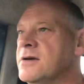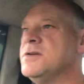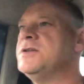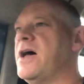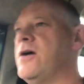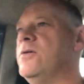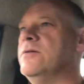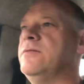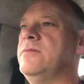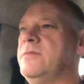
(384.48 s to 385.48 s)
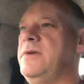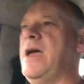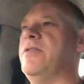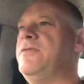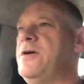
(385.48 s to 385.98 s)
So
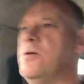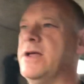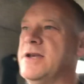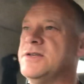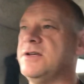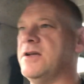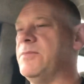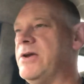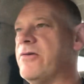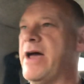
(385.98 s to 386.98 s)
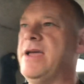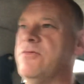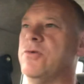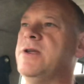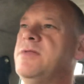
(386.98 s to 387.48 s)
yeah, the fueling isn't going to be great
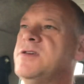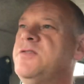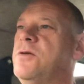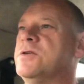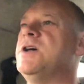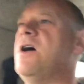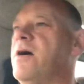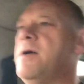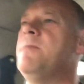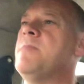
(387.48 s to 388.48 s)
running this full time,